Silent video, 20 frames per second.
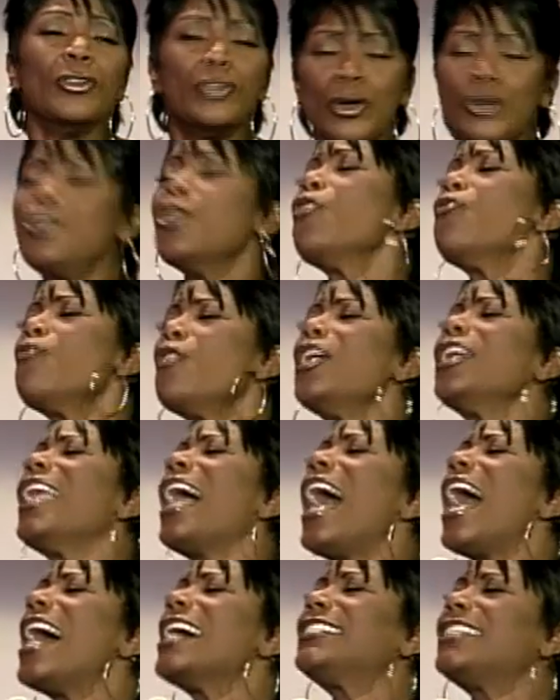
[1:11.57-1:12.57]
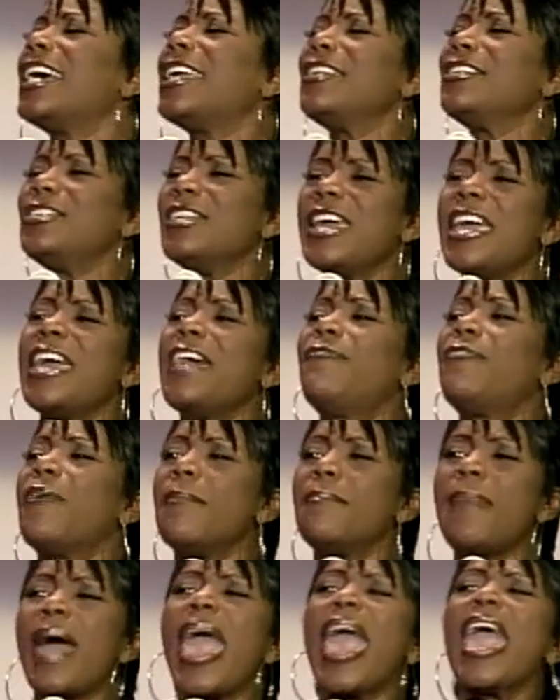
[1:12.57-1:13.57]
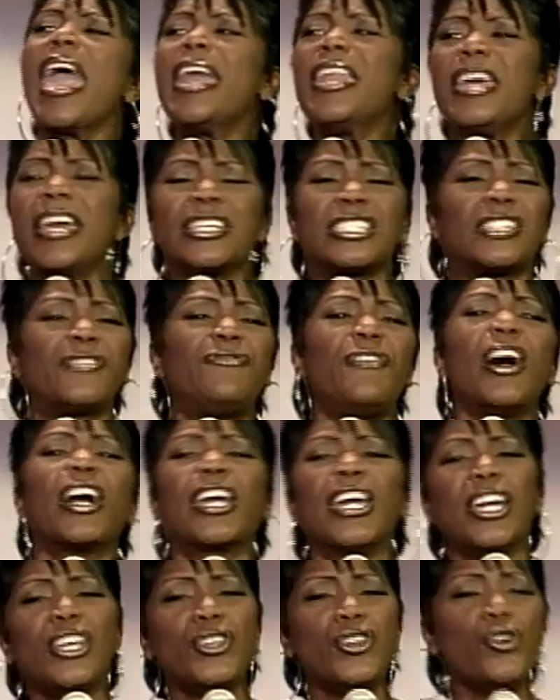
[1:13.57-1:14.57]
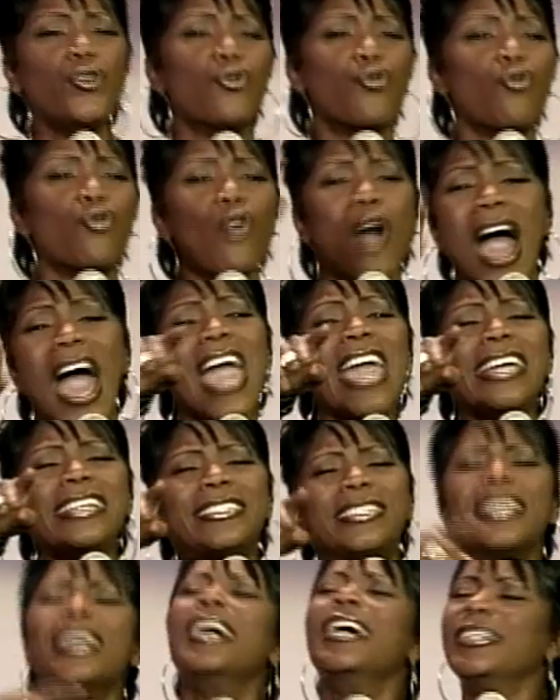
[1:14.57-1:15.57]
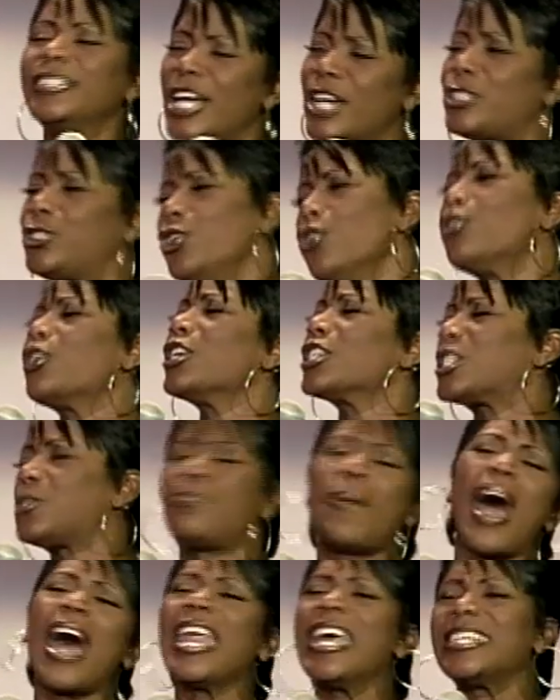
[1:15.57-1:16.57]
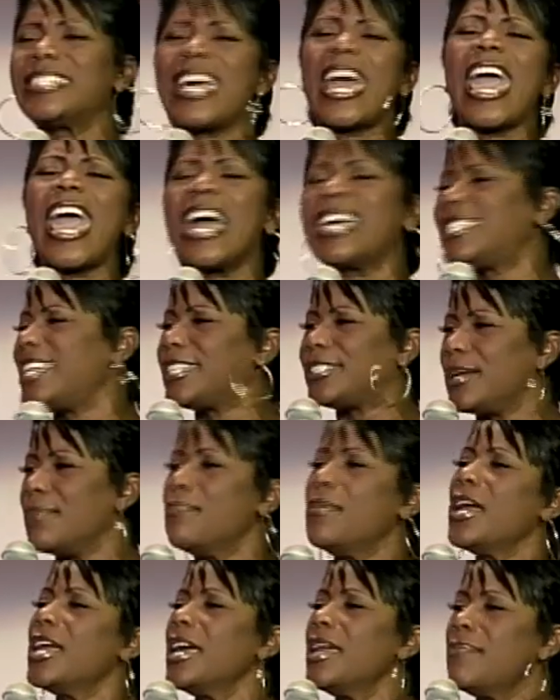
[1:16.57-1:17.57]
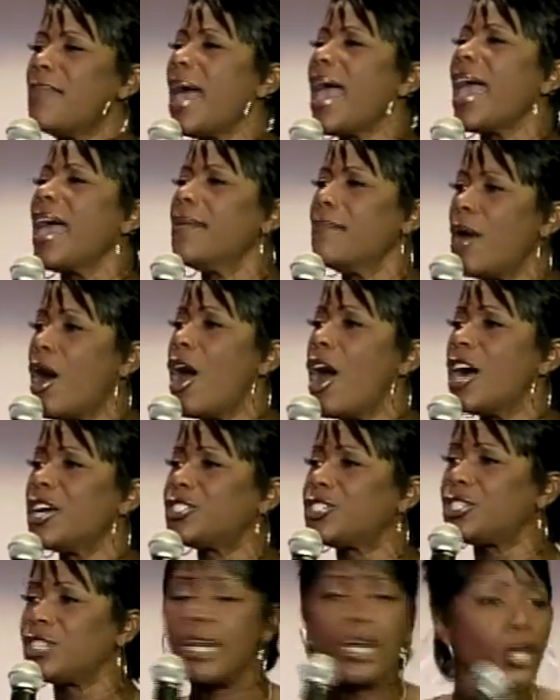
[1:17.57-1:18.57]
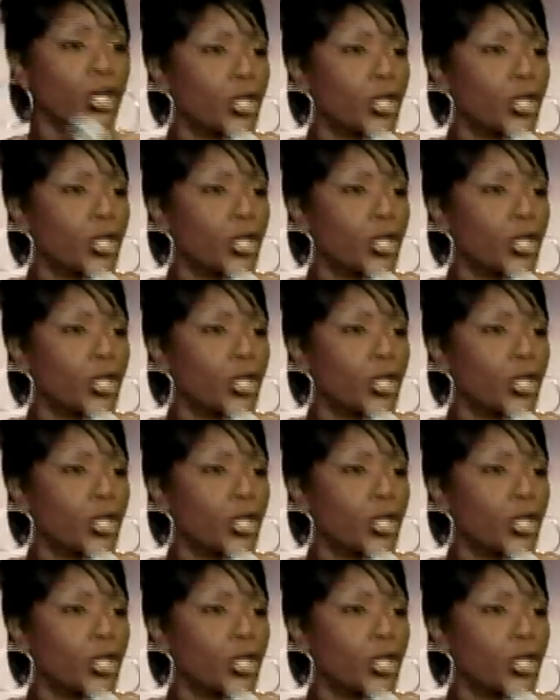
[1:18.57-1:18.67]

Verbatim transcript: Do you realize that if a man is fucking you right, that you could spot his ass at the Million Man March?